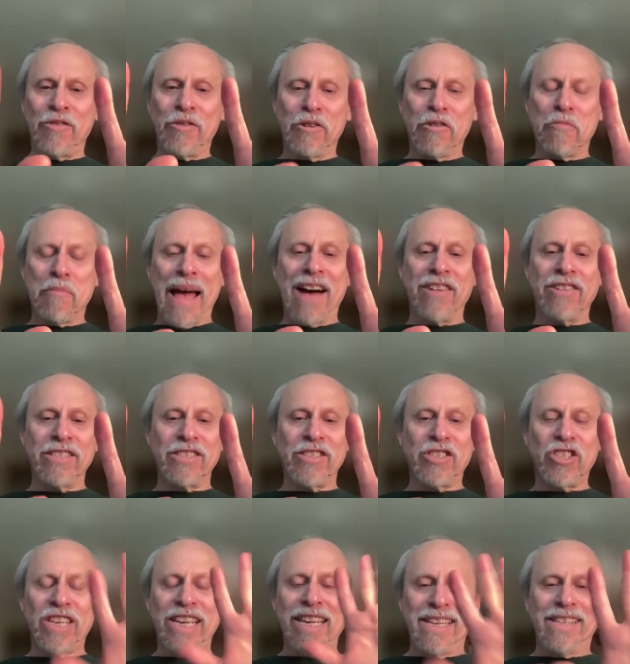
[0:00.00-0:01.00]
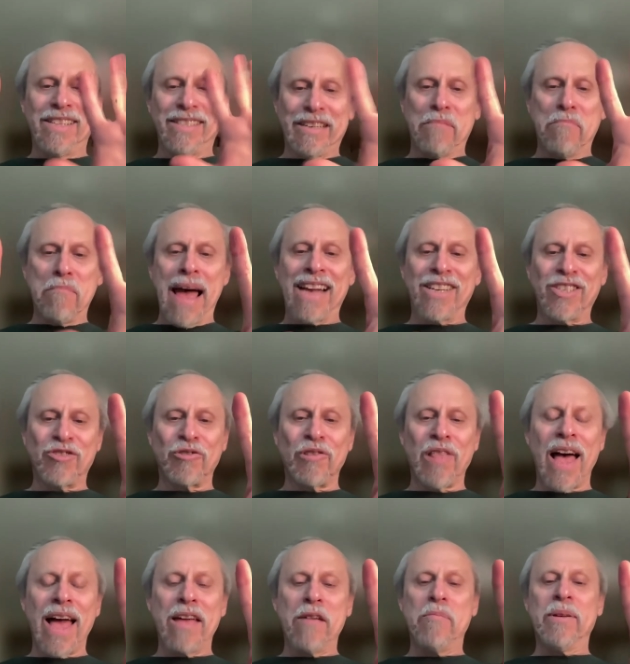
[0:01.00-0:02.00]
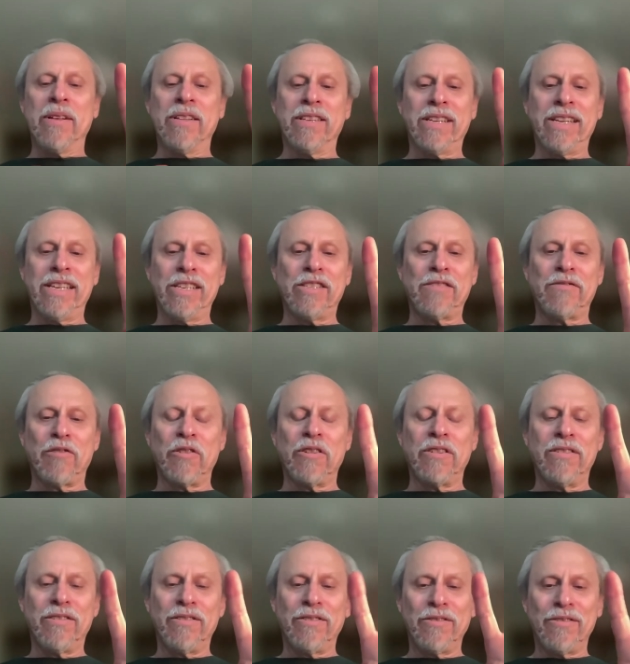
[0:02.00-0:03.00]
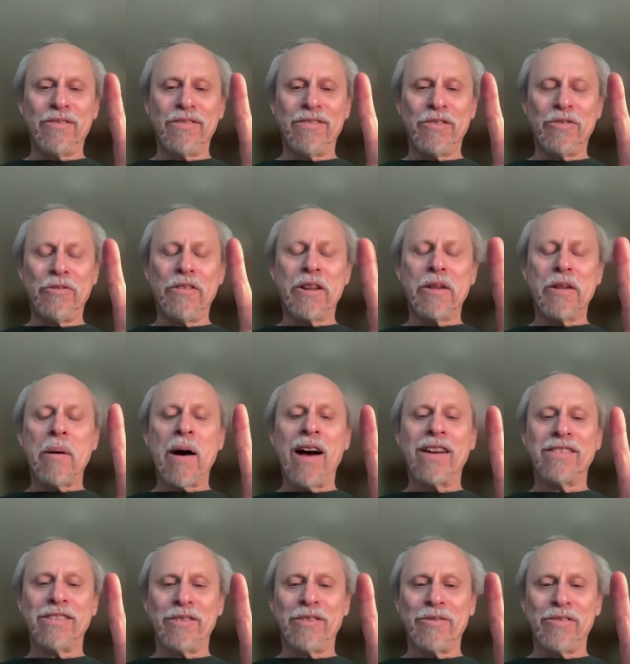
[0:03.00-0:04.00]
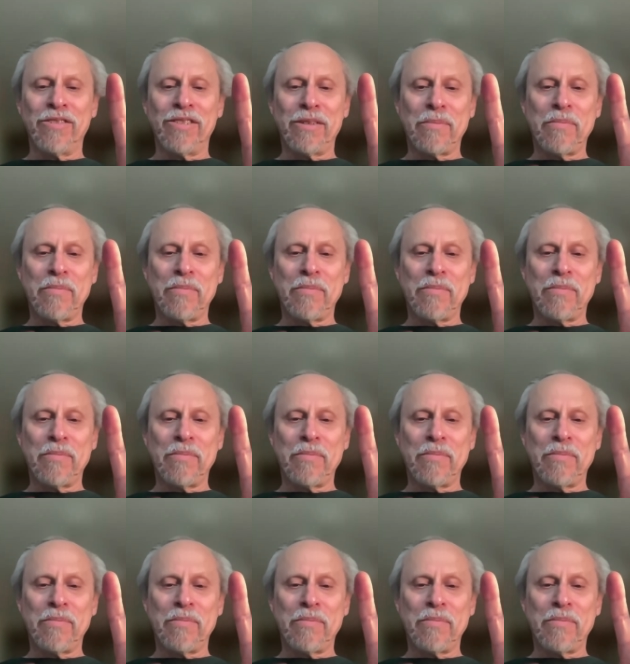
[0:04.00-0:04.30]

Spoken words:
on your balance sheet to match your liabilities for to the depositors.